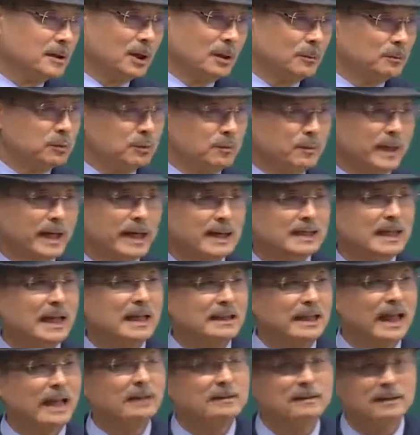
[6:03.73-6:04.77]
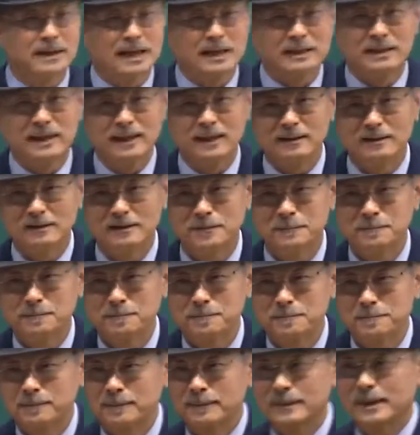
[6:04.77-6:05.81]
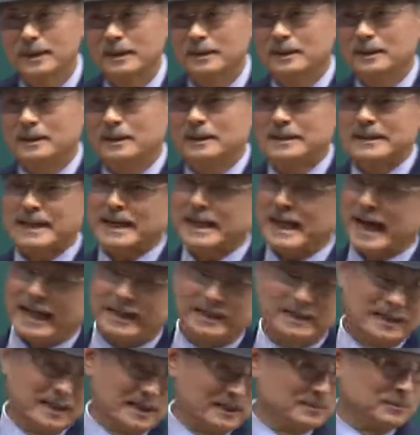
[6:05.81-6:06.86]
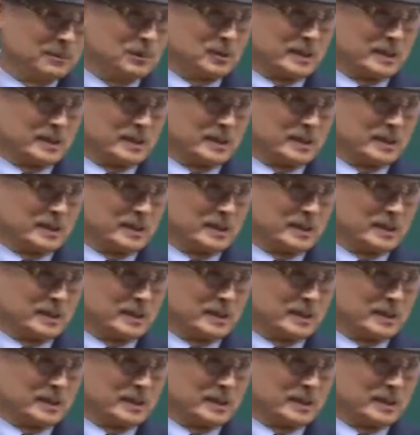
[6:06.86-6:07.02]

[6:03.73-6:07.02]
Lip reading: equal distribution? I doubt it.